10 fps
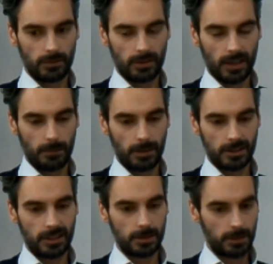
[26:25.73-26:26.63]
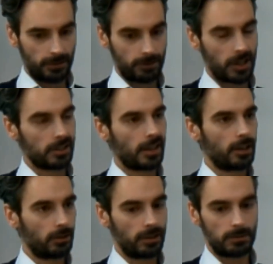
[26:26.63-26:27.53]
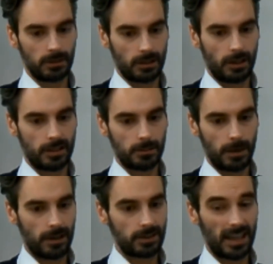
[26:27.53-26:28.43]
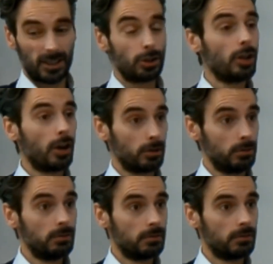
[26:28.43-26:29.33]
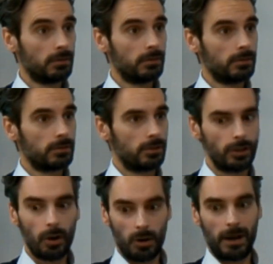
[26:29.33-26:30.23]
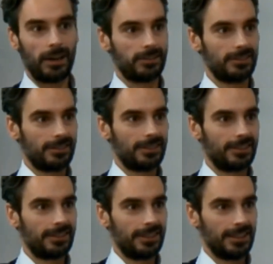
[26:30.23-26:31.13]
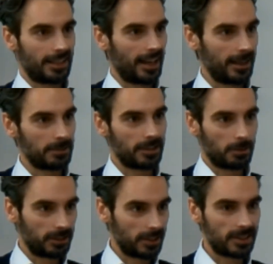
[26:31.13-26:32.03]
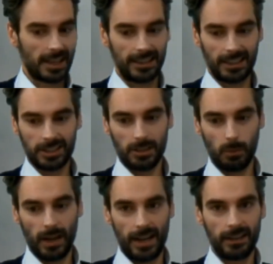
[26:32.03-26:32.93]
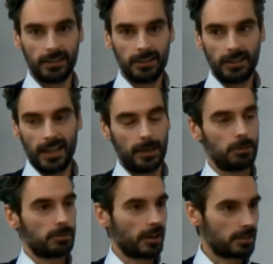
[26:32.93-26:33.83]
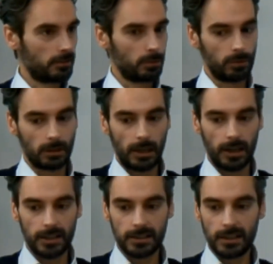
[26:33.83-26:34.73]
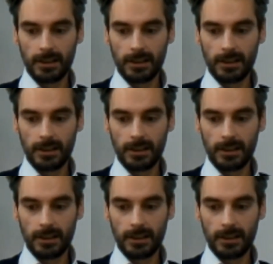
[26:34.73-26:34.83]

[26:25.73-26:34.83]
ability to be frank and honest with the client about it, and to know about these claims and to understand actually where any prospective award lies.